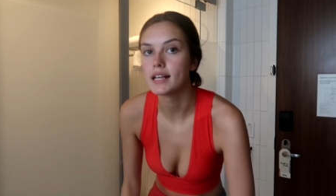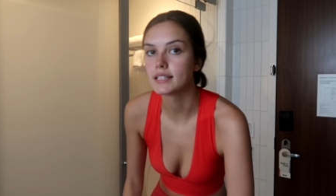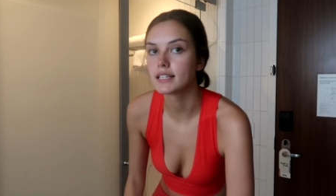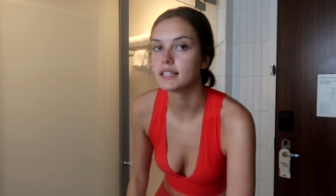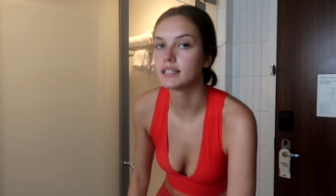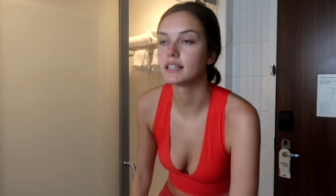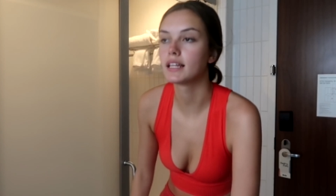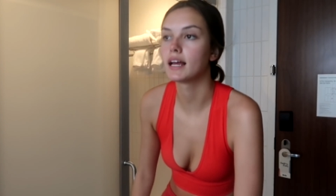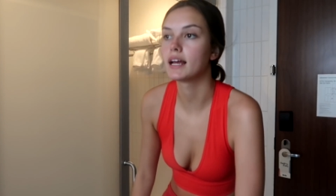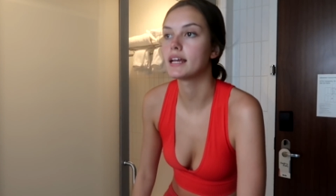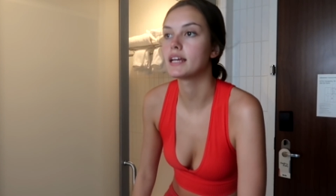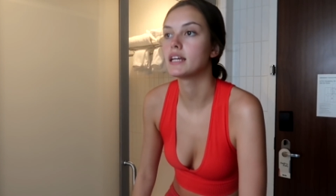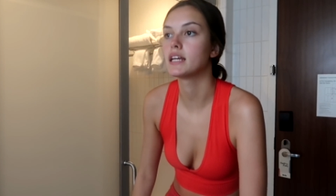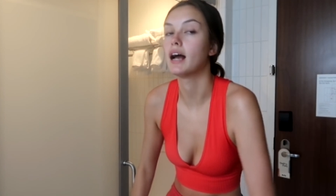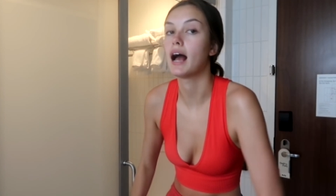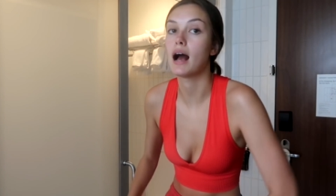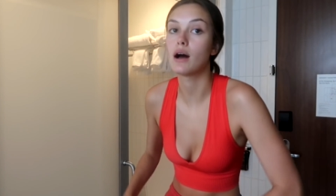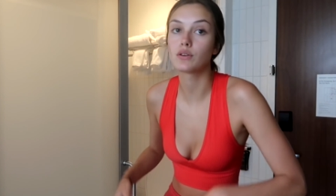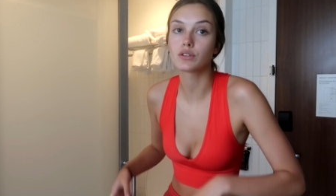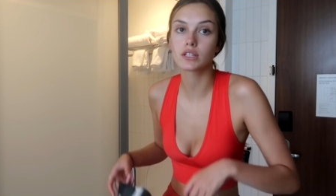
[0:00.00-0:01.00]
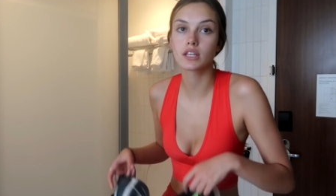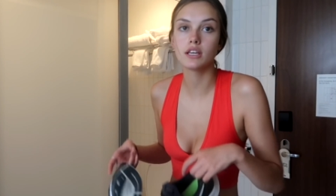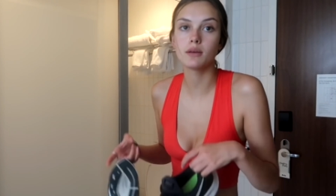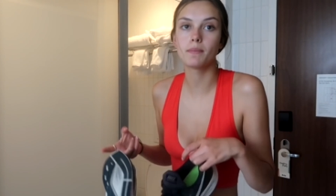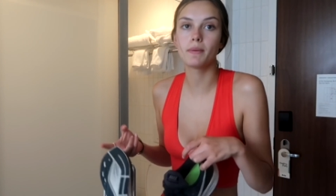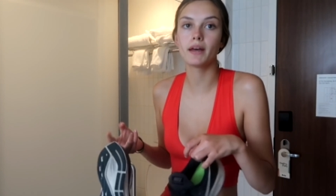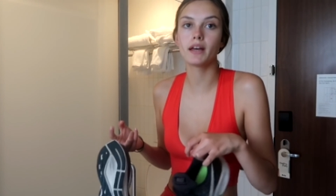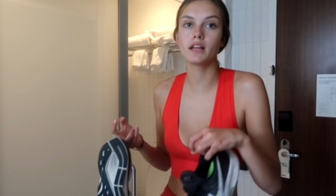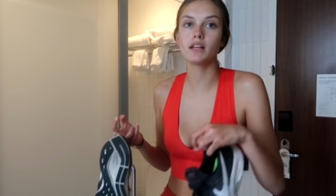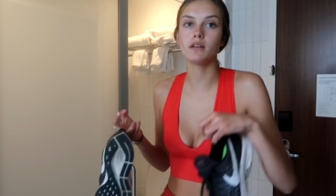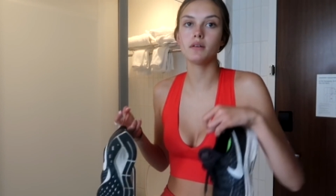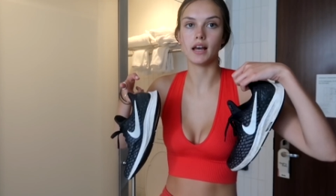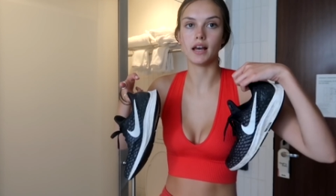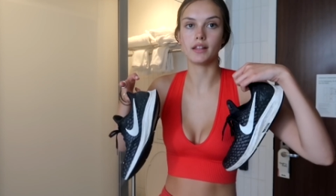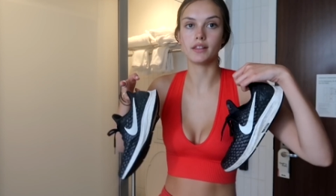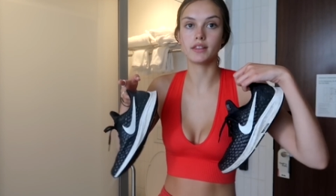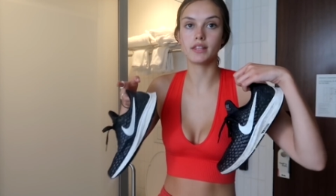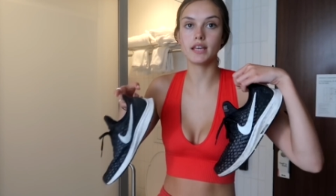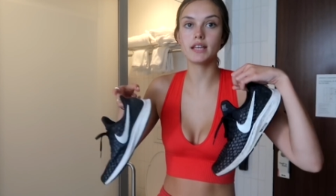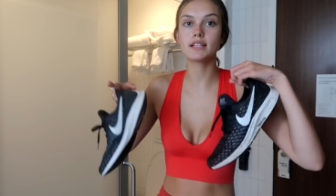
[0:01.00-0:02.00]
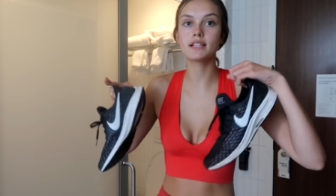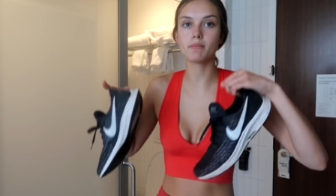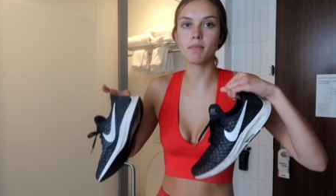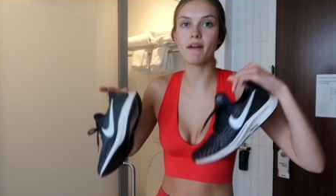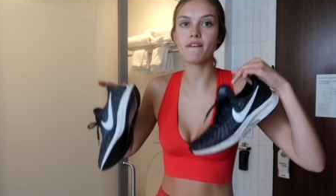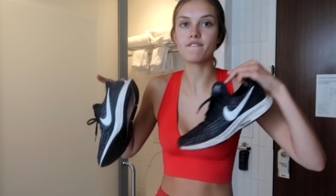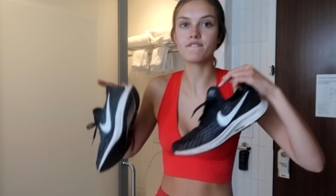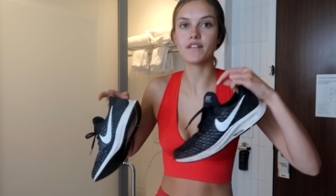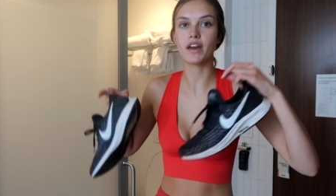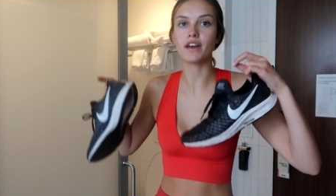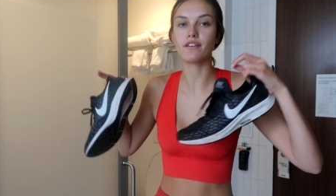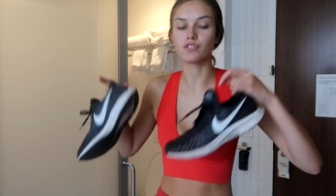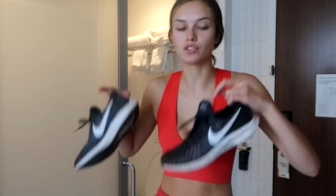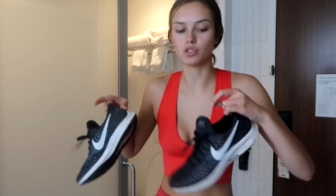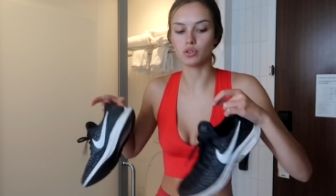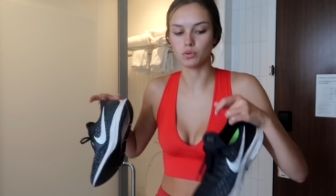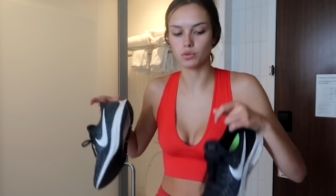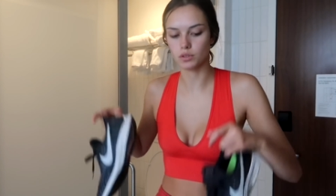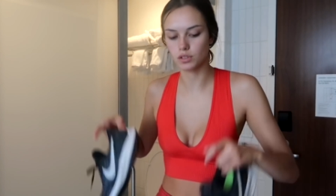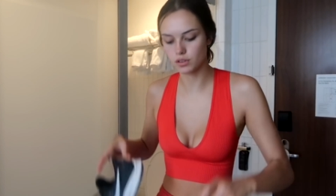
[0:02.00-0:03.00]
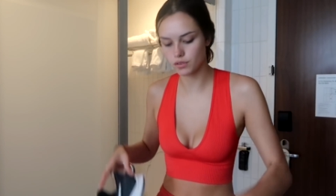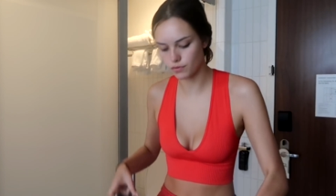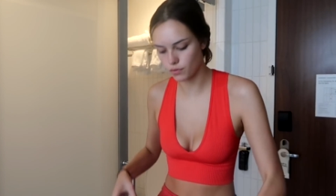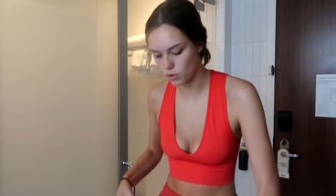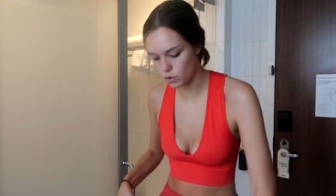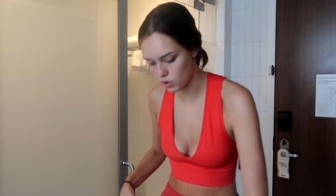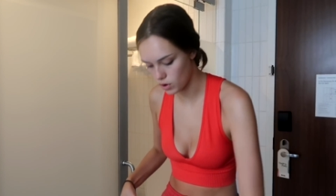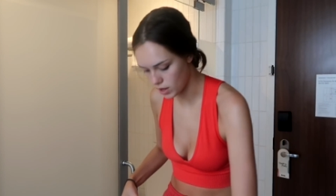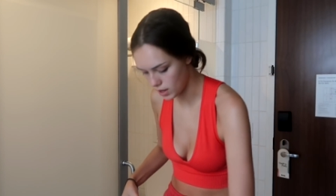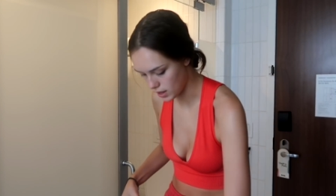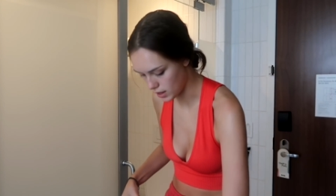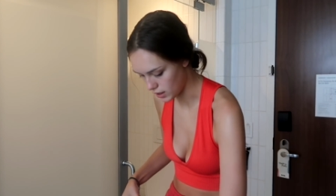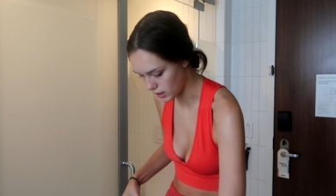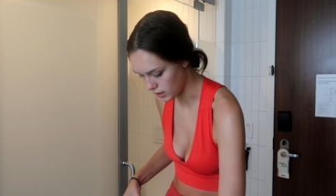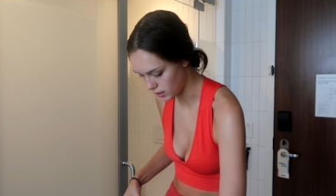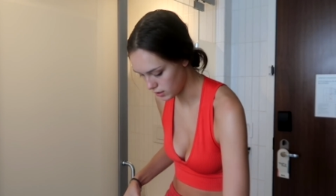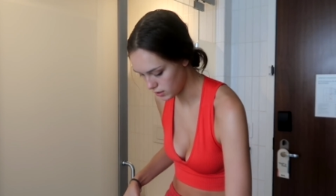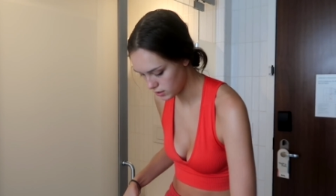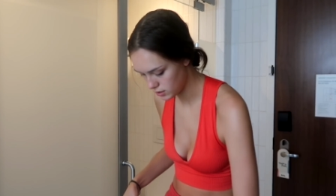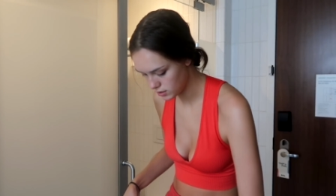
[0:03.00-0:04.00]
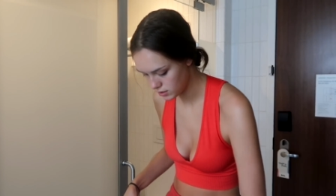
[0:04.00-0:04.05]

as in like housekeeping. Yeah, these are my fave shoes for uh